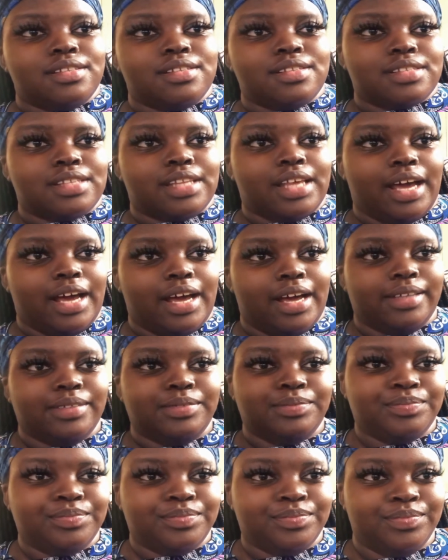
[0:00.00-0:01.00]
Say hi.
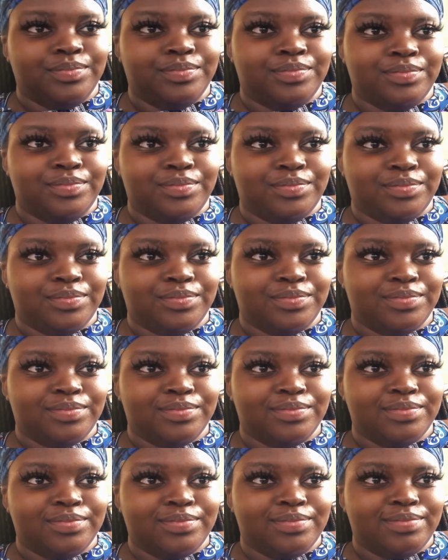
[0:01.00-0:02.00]

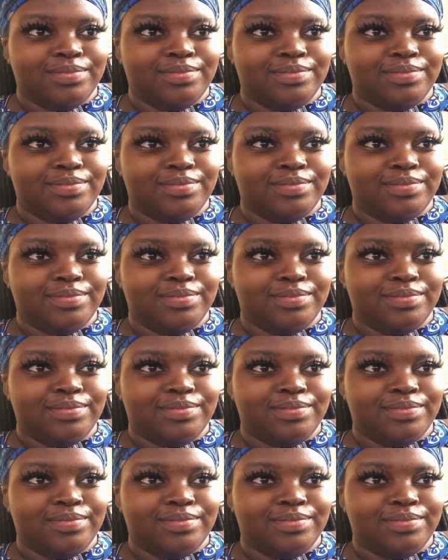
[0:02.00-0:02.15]
Hello.